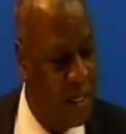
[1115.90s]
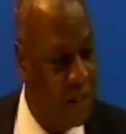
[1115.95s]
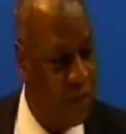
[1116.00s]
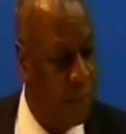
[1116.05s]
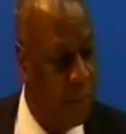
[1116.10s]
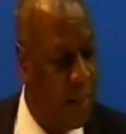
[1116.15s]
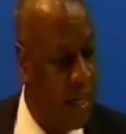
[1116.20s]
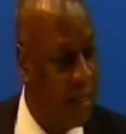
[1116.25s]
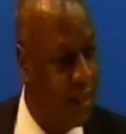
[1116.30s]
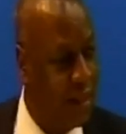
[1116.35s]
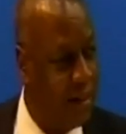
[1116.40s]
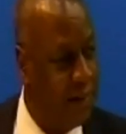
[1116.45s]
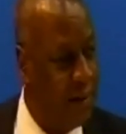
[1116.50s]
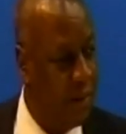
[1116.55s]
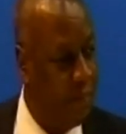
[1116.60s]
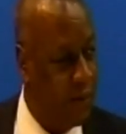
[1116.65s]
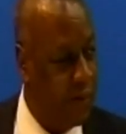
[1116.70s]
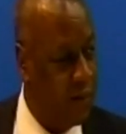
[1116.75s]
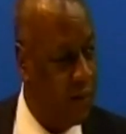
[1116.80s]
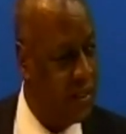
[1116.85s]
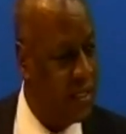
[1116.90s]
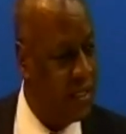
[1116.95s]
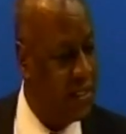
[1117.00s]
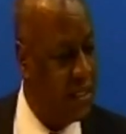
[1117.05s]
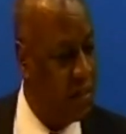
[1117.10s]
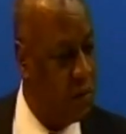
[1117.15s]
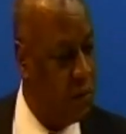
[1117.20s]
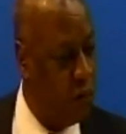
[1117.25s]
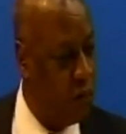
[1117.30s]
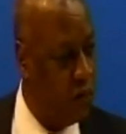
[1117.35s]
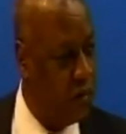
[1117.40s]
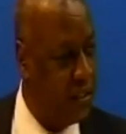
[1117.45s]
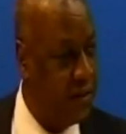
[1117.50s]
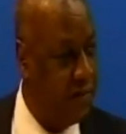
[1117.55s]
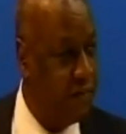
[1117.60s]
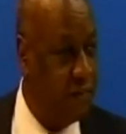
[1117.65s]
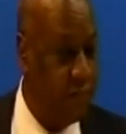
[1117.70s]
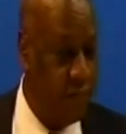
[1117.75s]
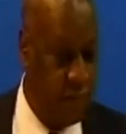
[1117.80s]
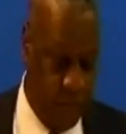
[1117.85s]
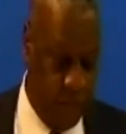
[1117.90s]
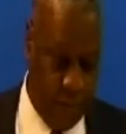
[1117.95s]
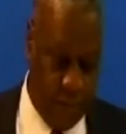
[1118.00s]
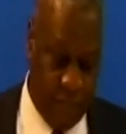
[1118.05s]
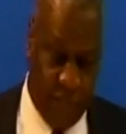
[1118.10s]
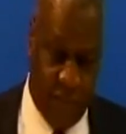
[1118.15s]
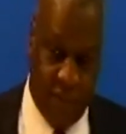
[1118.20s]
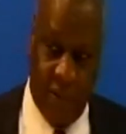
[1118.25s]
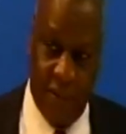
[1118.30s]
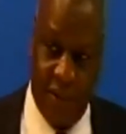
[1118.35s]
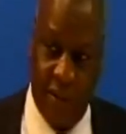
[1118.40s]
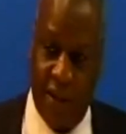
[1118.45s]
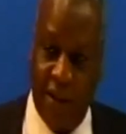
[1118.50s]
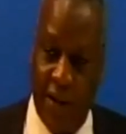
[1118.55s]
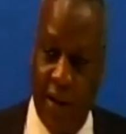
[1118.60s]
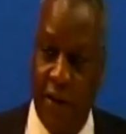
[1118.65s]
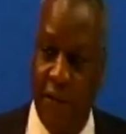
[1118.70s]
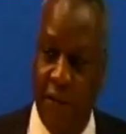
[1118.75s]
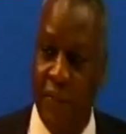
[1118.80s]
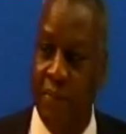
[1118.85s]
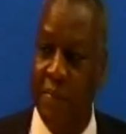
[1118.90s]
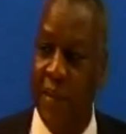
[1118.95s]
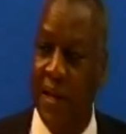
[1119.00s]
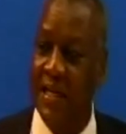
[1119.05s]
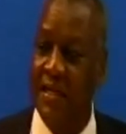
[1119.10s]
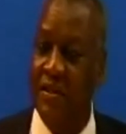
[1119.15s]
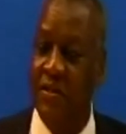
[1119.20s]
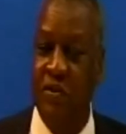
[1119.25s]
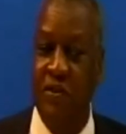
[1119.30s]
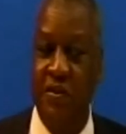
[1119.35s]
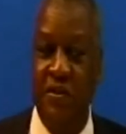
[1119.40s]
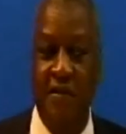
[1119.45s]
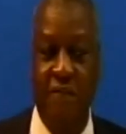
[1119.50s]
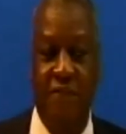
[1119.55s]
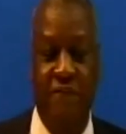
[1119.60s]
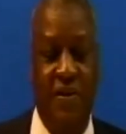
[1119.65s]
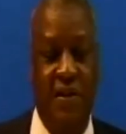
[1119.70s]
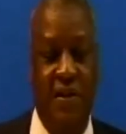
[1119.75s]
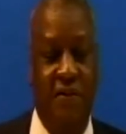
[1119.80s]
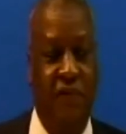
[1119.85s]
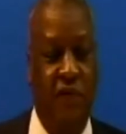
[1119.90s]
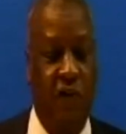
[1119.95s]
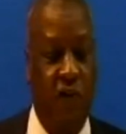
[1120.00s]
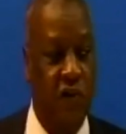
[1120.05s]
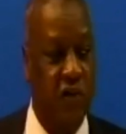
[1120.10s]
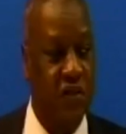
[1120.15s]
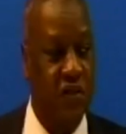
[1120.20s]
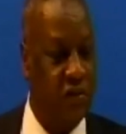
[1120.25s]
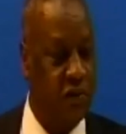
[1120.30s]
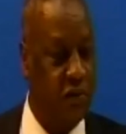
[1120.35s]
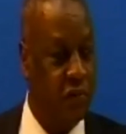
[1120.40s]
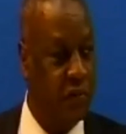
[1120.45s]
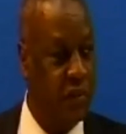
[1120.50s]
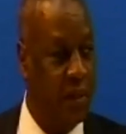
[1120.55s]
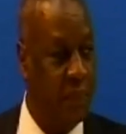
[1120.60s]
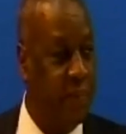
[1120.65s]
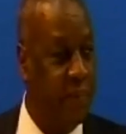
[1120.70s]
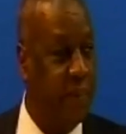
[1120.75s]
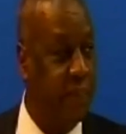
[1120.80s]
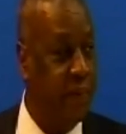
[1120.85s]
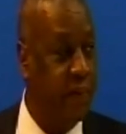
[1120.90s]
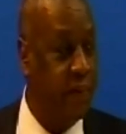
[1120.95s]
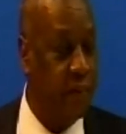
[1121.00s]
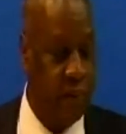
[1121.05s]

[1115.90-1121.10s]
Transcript: to make the process inclusive and how they managed to shift the focus to the people